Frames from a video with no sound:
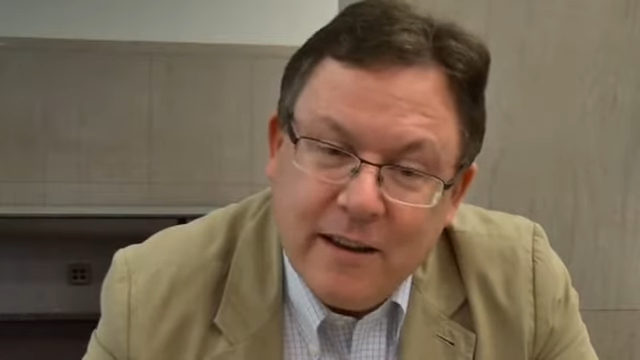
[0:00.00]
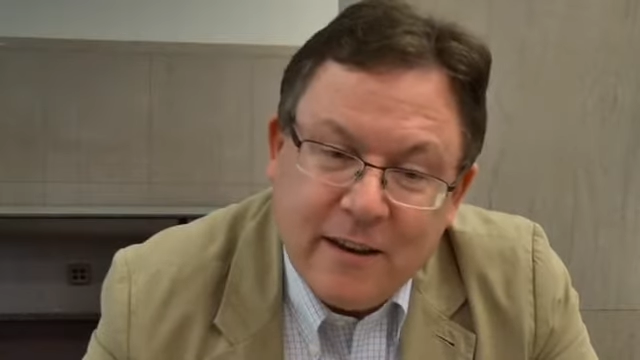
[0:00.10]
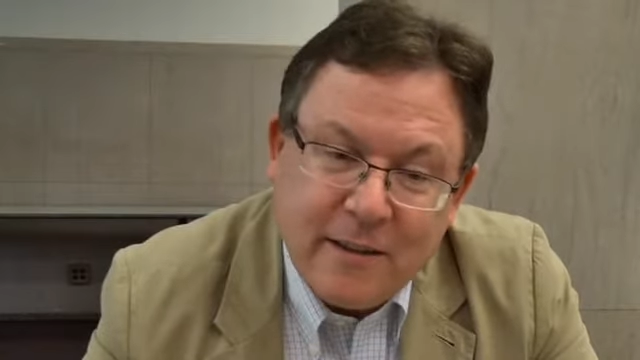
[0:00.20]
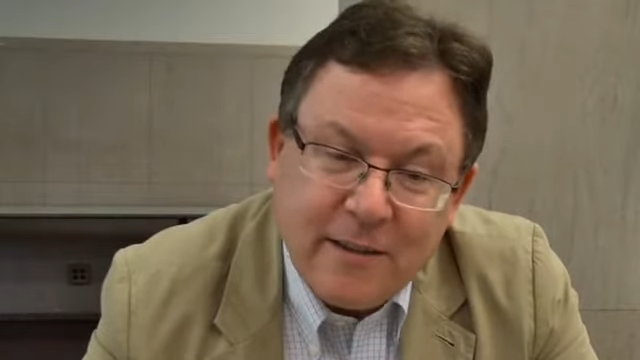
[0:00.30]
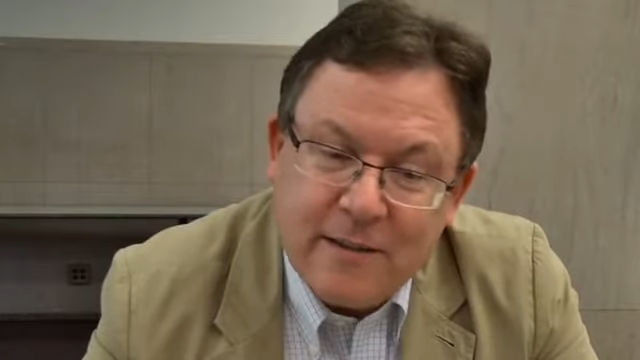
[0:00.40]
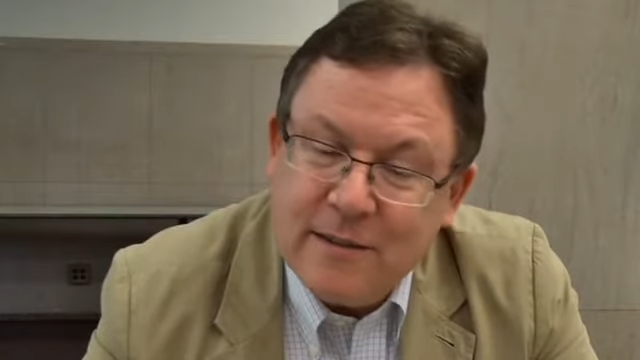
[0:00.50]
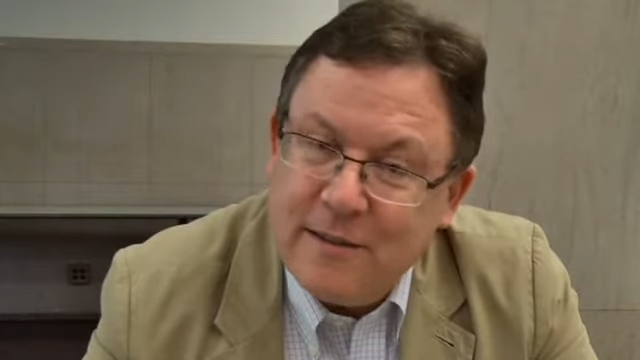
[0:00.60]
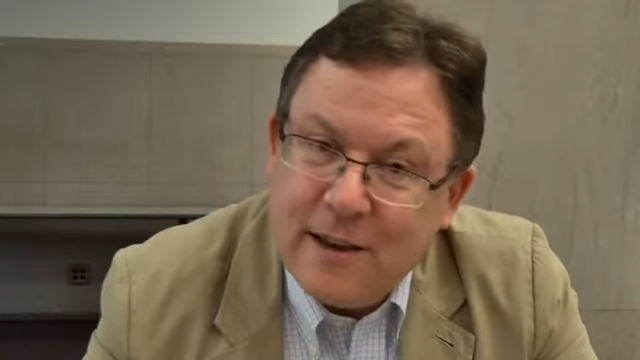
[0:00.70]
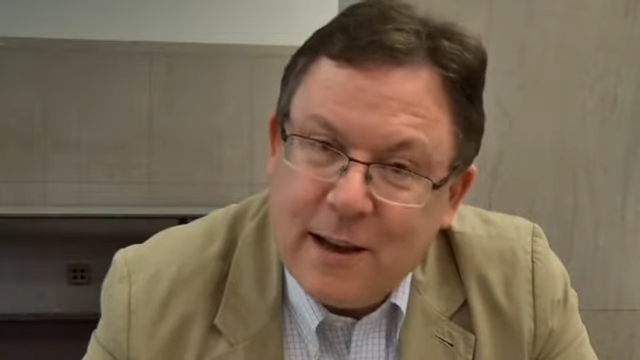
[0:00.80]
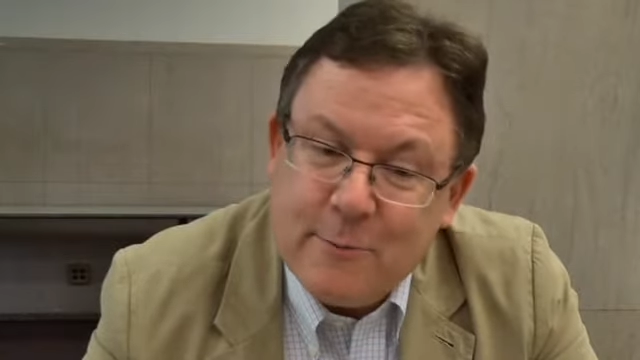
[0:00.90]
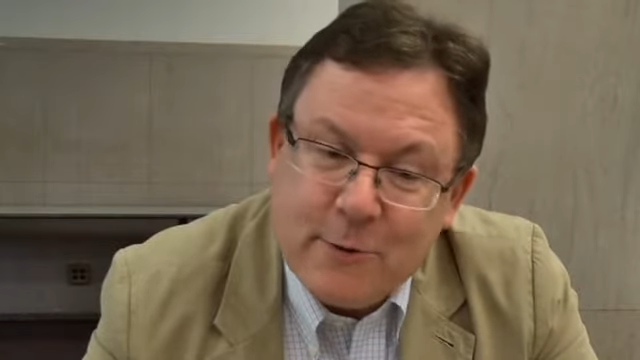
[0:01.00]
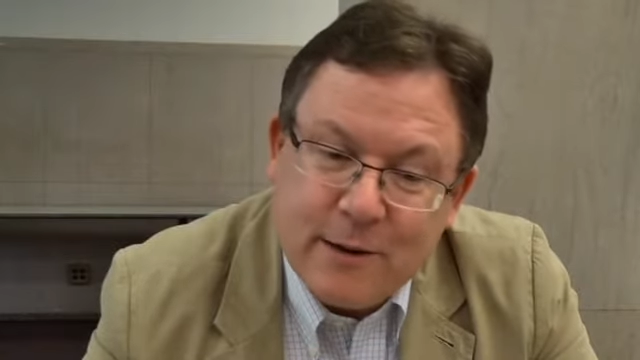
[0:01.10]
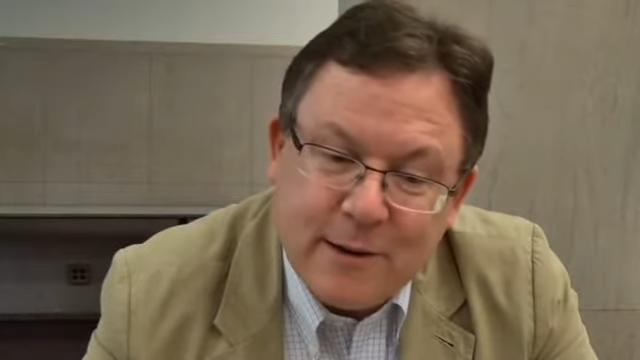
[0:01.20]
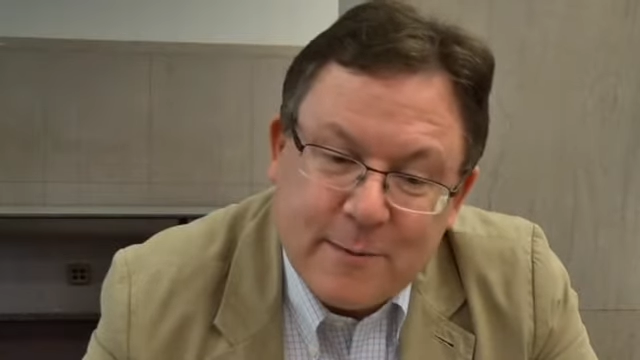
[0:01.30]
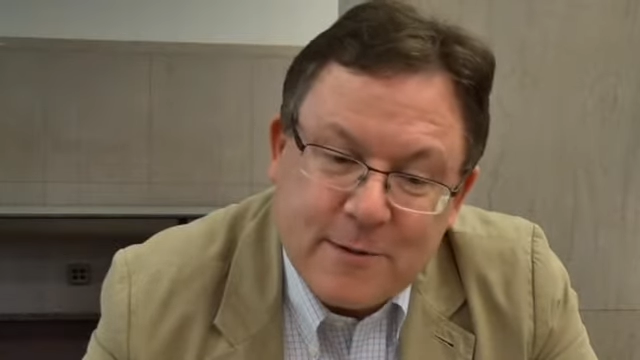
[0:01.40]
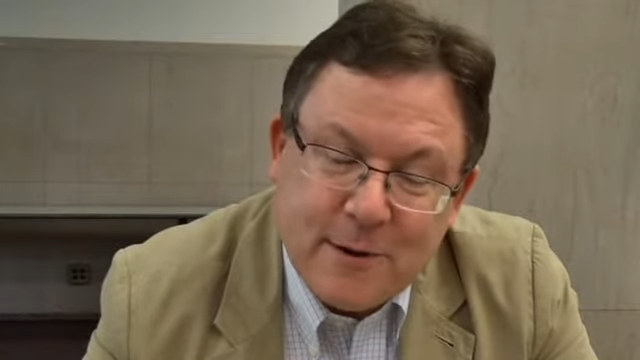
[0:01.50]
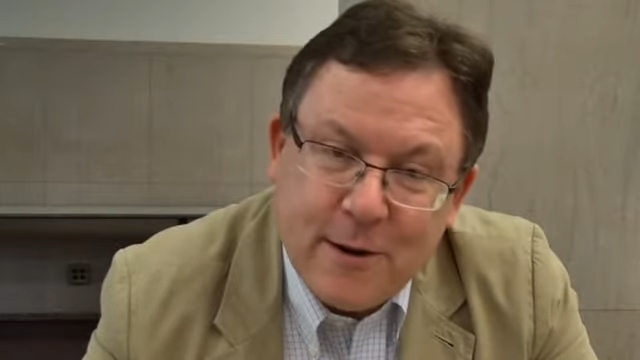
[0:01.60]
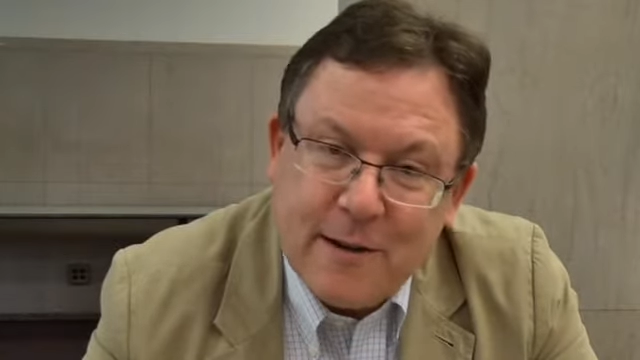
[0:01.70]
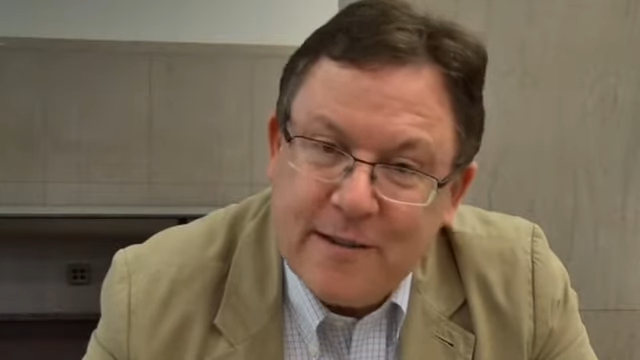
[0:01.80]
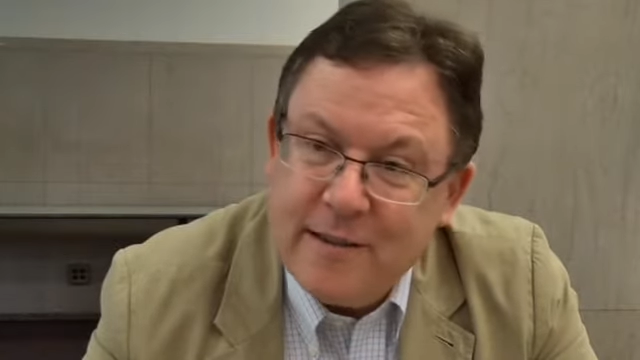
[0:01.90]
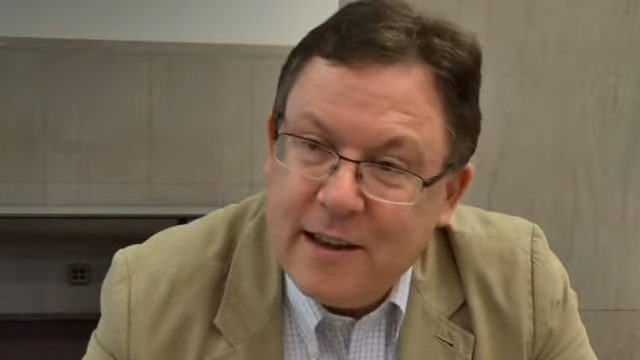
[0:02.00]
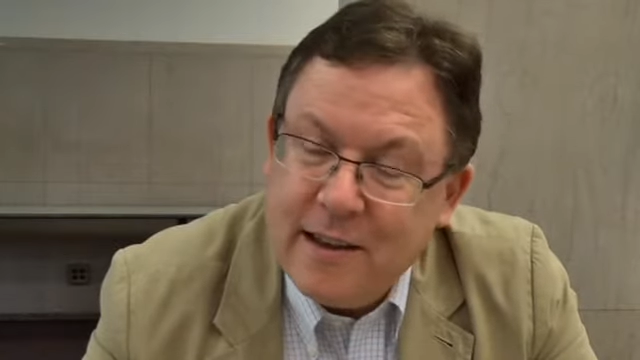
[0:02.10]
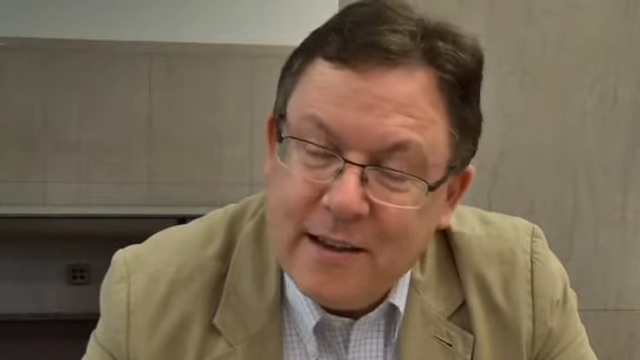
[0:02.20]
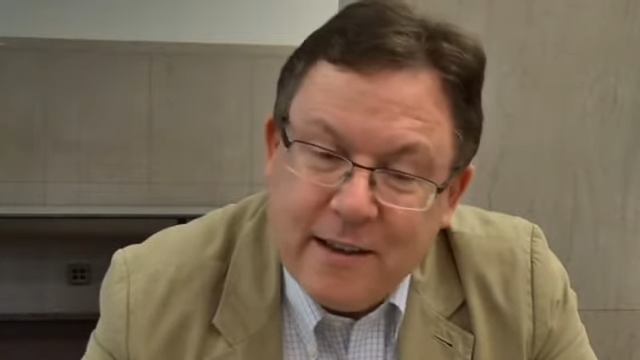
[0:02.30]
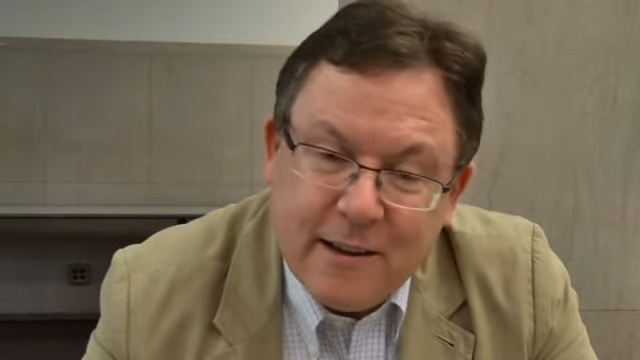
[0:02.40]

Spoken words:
Now, this is a time when, I'm sorry to say,